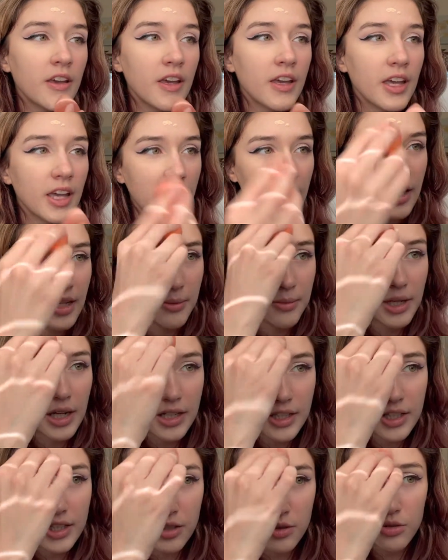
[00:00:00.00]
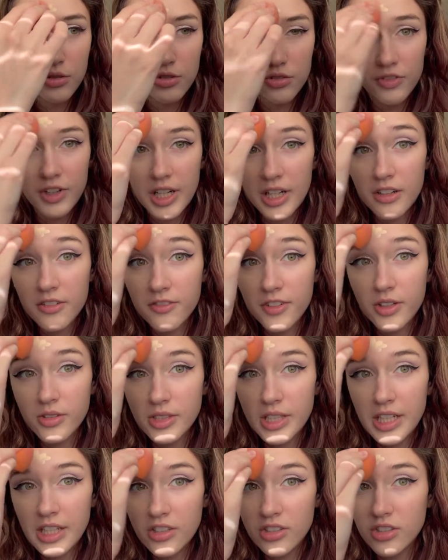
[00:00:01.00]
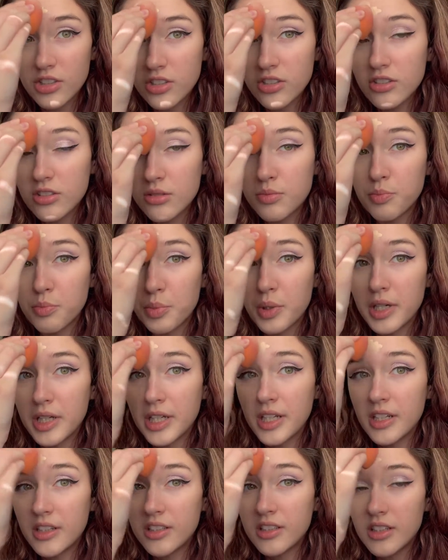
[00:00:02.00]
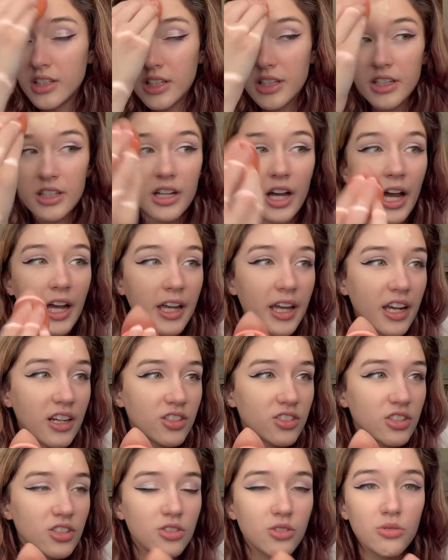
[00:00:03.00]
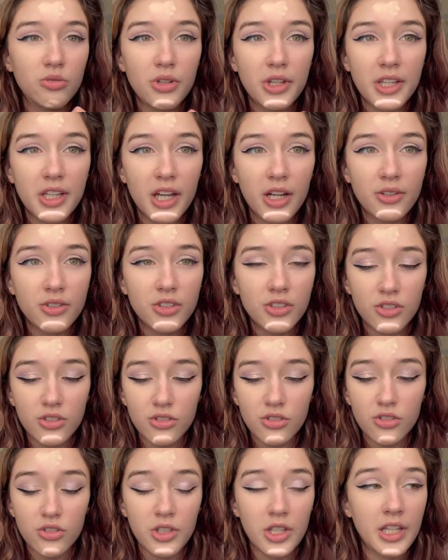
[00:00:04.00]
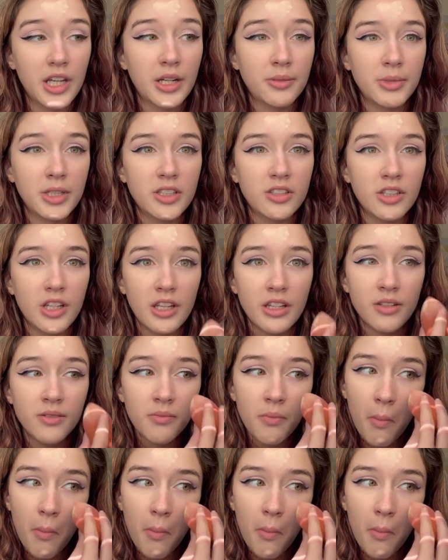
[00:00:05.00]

And I'm not a huge fan of foundations, but I actually do like how this is looking on my skin.